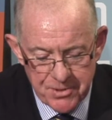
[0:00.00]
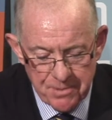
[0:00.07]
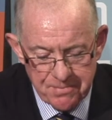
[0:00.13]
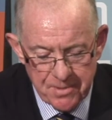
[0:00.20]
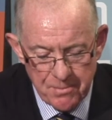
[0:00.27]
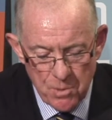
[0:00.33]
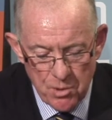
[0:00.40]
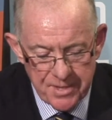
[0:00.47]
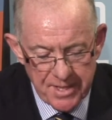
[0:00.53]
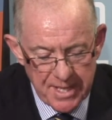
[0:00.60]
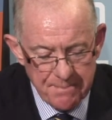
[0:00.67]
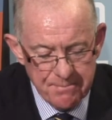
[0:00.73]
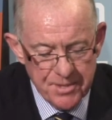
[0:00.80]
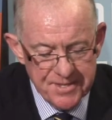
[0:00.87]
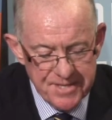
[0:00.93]
to promoting
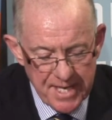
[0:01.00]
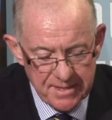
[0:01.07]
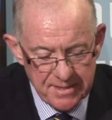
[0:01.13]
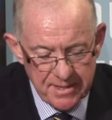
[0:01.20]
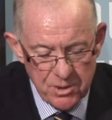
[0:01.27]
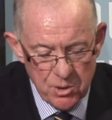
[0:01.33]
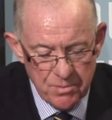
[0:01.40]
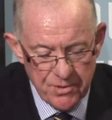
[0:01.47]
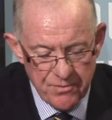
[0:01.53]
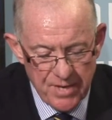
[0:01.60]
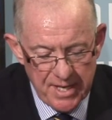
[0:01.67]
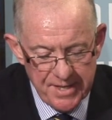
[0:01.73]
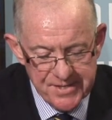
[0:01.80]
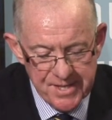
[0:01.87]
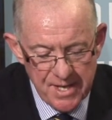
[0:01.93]
and protecting human
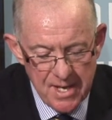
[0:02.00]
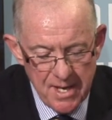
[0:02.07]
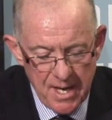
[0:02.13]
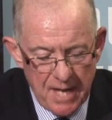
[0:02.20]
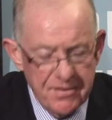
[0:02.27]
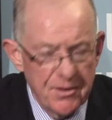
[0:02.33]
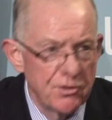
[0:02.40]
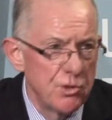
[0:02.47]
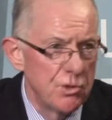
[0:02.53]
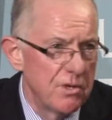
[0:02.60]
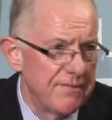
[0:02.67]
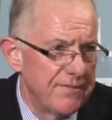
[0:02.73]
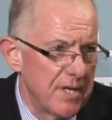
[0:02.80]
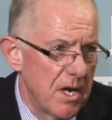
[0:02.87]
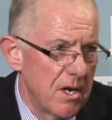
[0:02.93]
rights and the rule
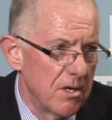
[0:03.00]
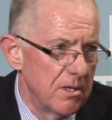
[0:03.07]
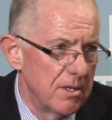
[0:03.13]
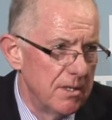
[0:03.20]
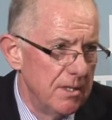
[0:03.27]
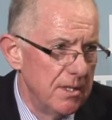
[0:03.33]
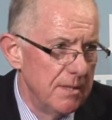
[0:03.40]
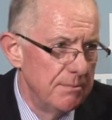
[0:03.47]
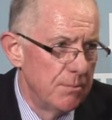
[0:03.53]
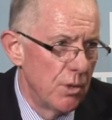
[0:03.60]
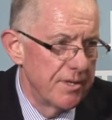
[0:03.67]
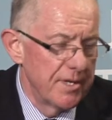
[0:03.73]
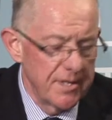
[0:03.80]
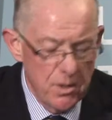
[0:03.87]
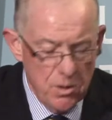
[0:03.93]
of law,
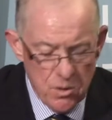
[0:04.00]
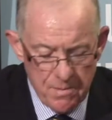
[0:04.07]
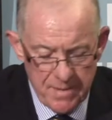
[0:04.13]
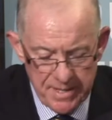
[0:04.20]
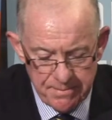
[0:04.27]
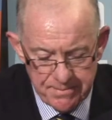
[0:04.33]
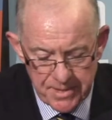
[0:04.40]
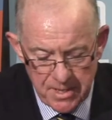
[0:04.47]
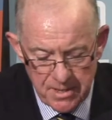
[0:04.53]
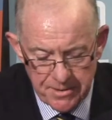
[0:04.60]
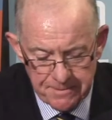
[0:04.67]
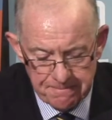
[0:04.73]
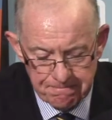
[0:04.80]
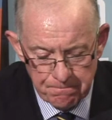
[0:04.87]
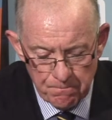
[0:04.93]
both at home and abroad.
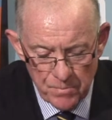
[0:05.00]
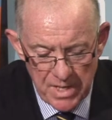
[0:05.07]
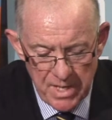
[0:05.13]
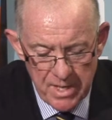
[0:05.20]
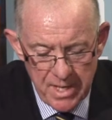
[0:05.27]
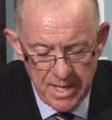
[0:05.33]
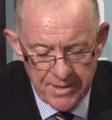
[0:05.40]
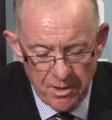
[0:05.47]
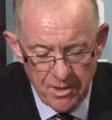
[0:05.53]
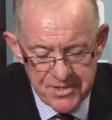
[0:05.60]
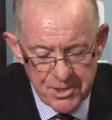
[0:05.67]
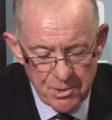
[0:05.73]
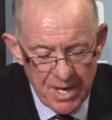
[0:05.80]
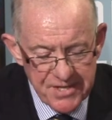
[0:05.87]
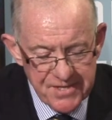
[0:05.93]
It
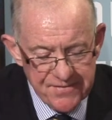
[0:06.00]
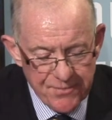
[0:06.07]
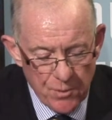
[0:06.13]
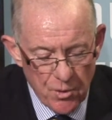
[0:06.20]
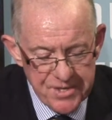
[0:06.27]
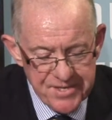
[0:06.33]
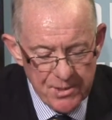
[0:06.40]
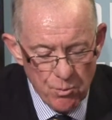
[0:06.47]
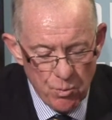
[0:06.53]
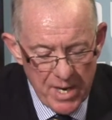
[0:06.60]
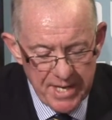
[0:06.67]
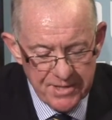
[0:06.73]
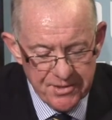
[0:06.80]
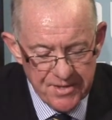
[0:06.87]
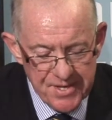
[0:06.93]
also adds force and
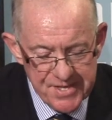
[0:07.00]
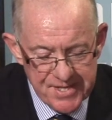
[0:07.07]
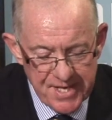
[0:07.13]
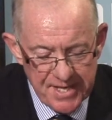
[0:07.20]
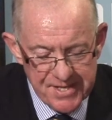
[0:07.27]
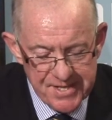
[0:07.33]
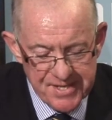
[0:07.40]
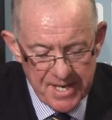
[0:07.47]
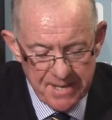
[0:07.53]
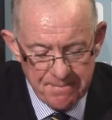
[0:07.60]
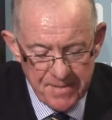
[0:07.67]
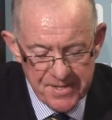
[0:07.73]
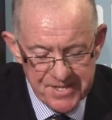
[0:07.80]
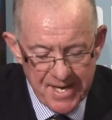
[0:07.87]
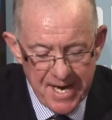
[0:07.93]
weight to the state's
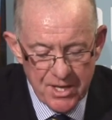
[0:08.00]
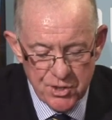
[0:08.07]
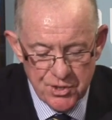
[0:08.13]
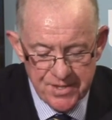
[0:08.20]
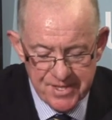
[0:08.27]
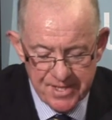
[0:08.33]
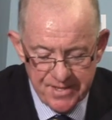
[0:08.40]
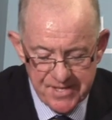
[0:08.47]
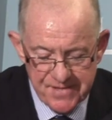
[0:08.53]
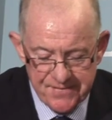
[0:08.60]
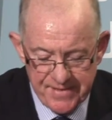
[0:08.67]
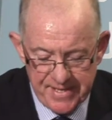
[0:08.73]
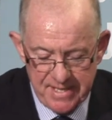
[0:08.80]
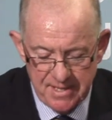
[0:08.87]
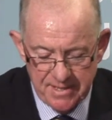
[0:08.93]
statements and actions in this
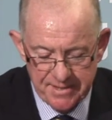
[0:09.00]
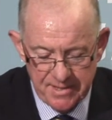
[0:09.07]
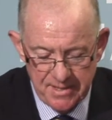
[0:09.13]
field.